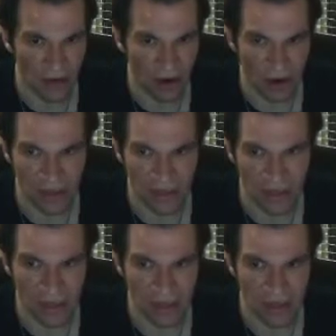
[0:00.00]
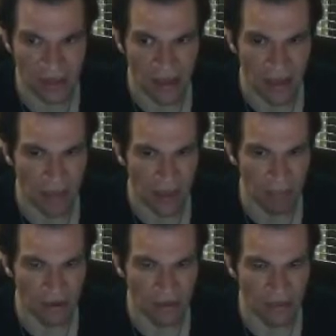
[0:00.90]
all the
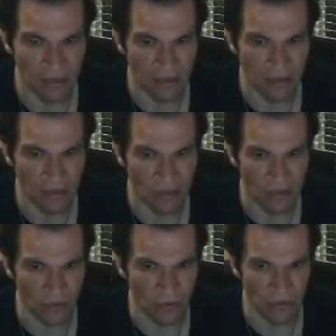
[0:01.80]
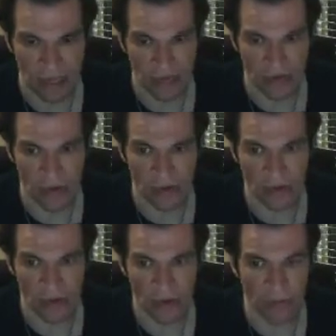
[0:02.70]
apples in the future. If
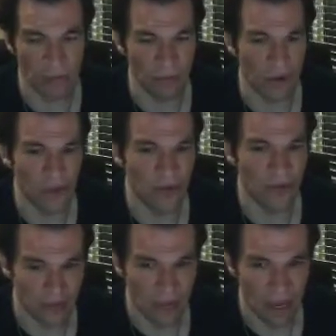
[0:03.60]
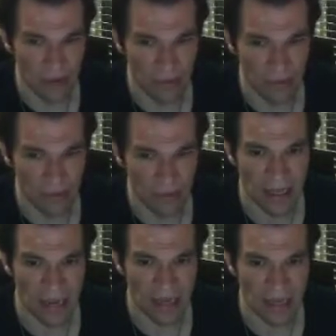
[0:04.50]
you move down,
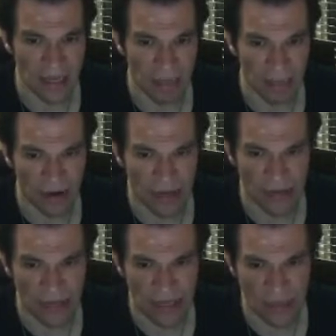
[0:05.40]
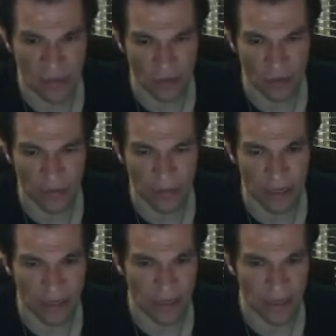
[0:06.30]
then the profit would
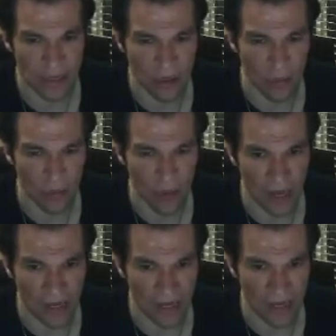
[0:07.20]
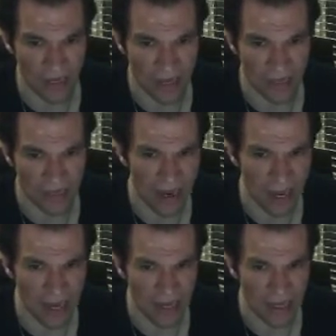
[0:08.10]
be 1 again,
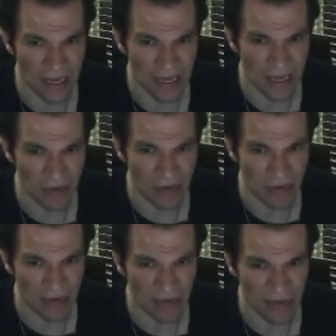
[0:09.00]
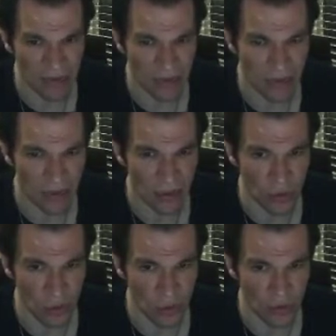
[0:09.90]
and the
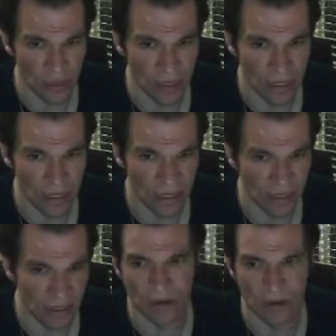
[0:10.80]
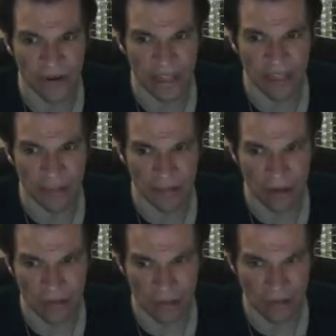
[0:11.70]
restriction would be forget
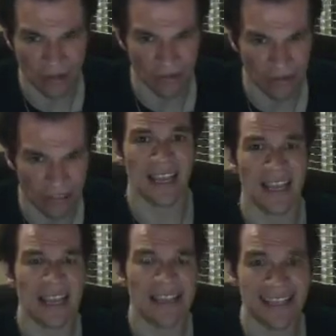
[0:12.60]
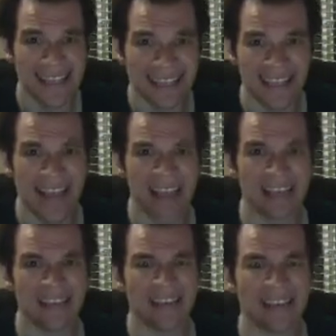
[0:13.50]
about all of it. In this
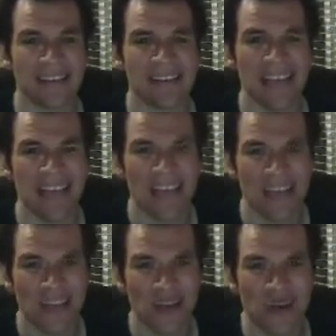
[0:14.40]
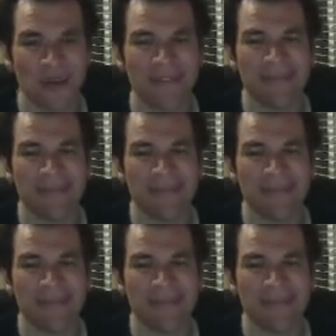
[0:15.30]
case, the state would